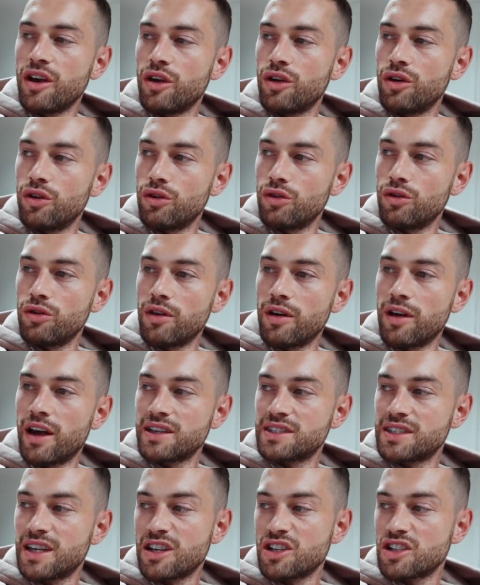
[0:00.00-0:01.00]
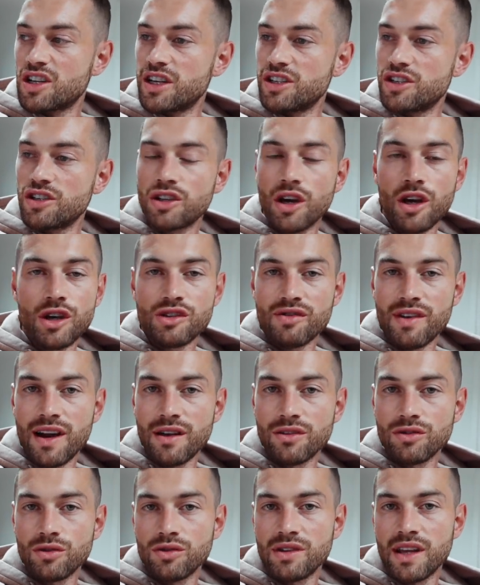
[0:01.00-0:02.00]
who essentially just goes
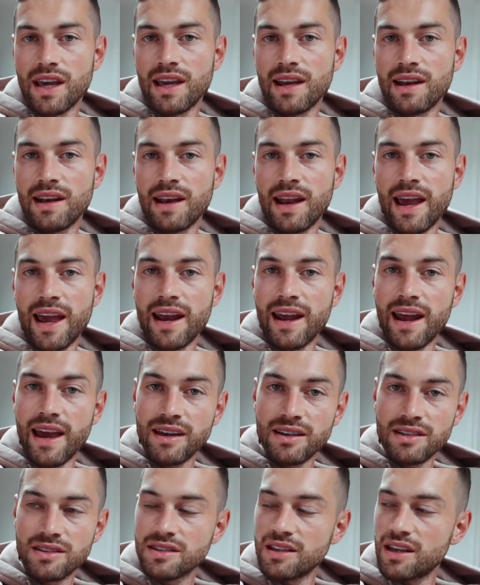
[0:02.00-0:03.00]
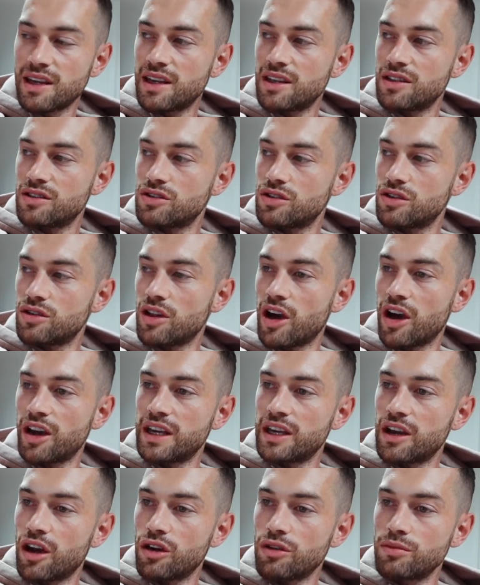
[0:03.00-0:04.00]
around all day laying eggs into the
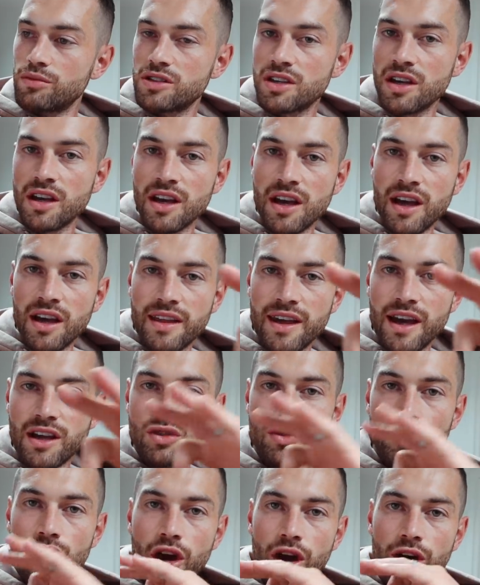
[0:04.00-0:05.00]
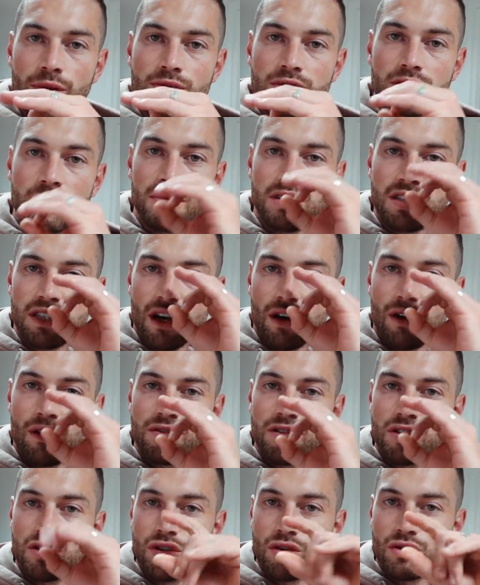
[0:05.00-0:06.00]
honeycombs. The actual combs
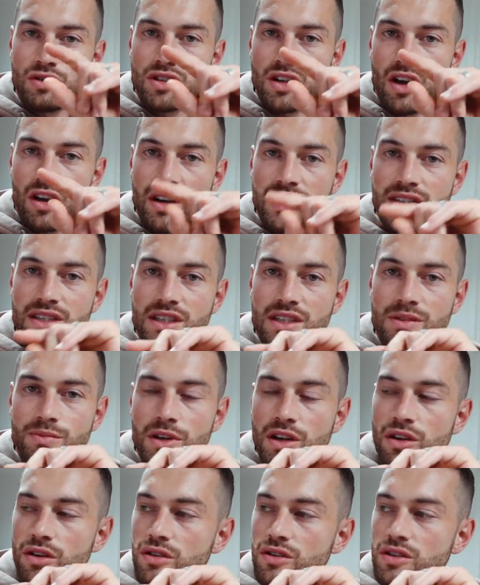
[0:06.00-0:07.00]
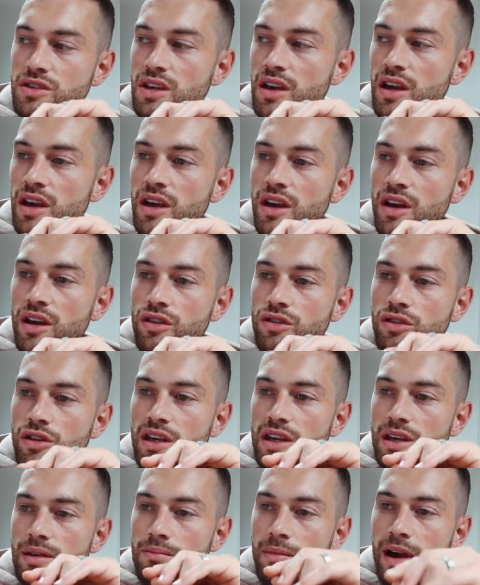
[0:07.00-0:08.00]
themselves are two sizes, because
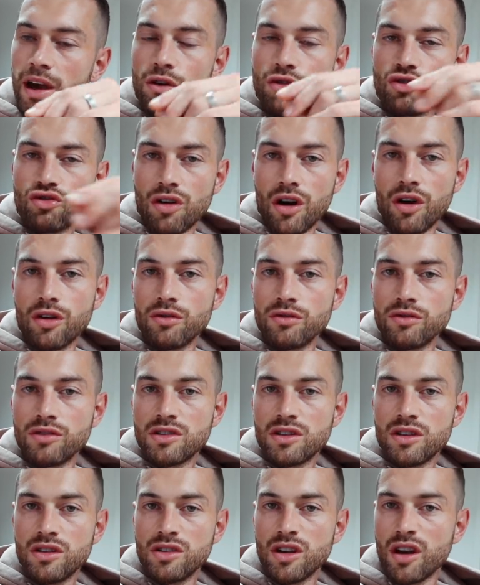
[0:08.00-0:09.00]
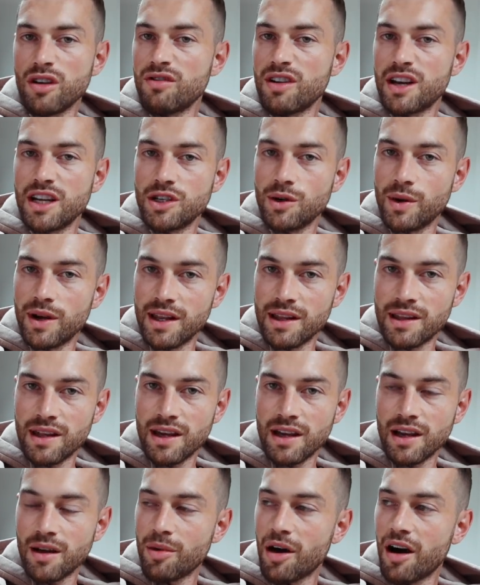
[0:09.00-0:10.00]
the male drones that don't really do
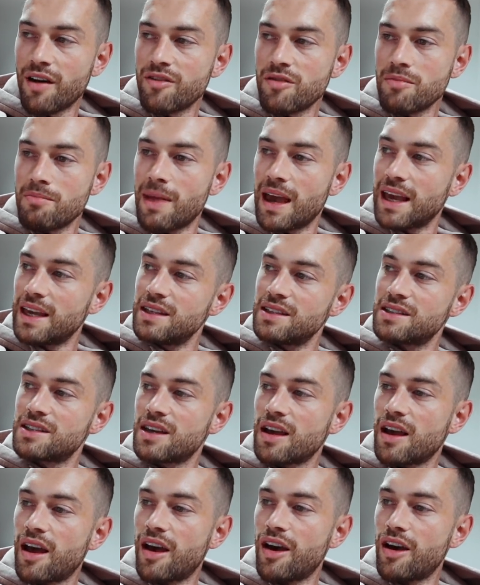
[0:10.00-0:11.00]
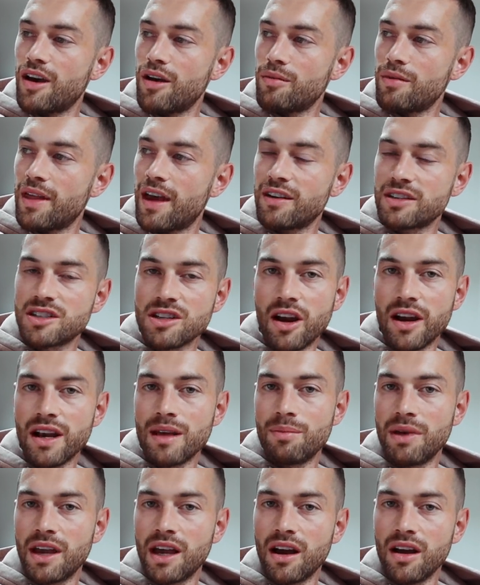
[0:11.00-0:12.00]
anything apart from mate, they're
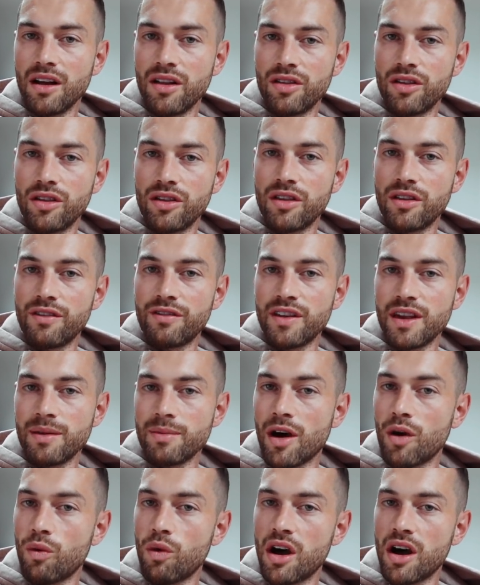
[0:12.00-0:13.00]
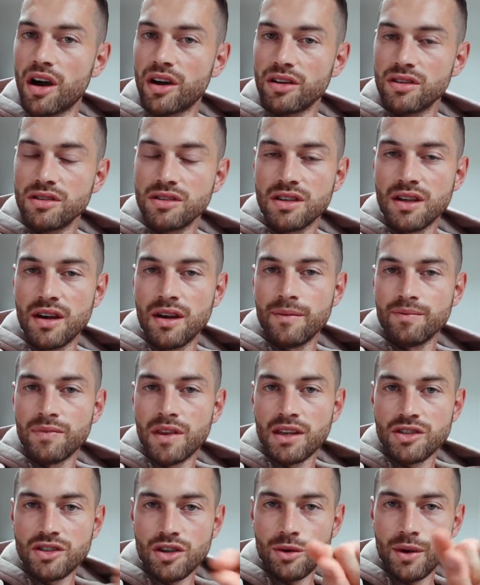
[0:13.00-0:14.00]
slightly bigger than the female workers,
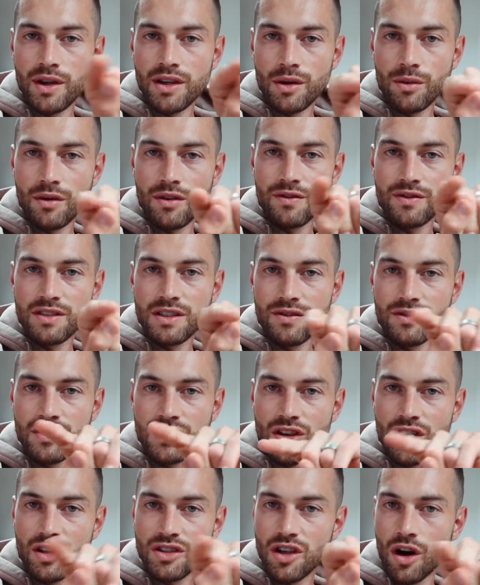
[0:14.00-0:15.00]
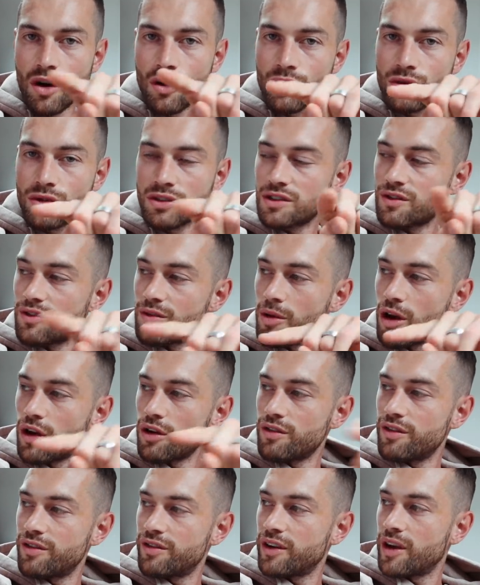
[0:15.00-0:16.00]
so you end up with different size holes for
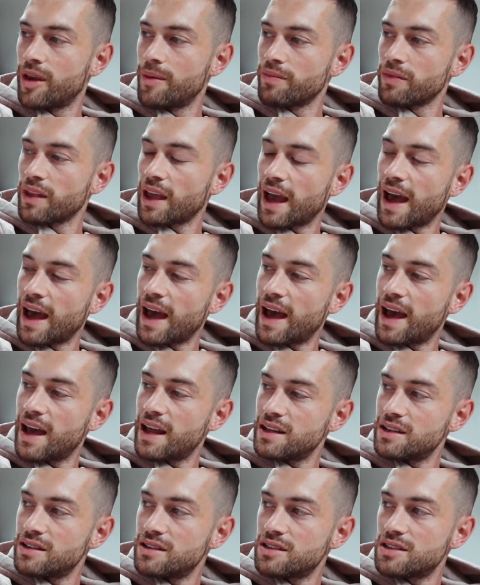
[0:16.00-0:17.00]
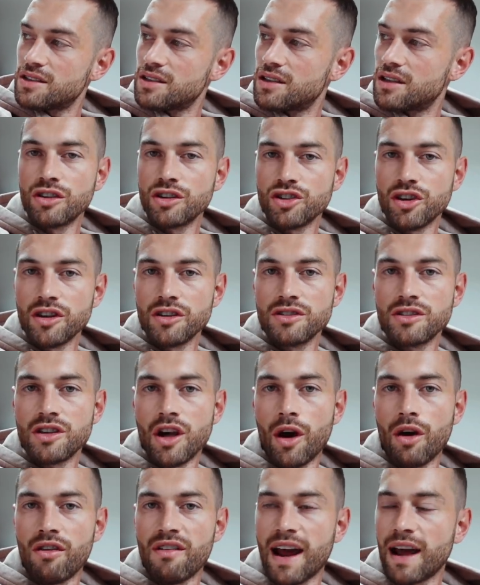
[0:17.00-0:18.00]
both. And the drones
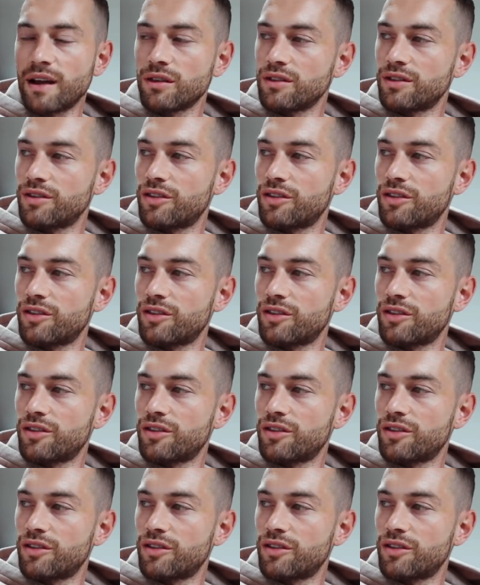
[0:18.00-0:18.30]
go around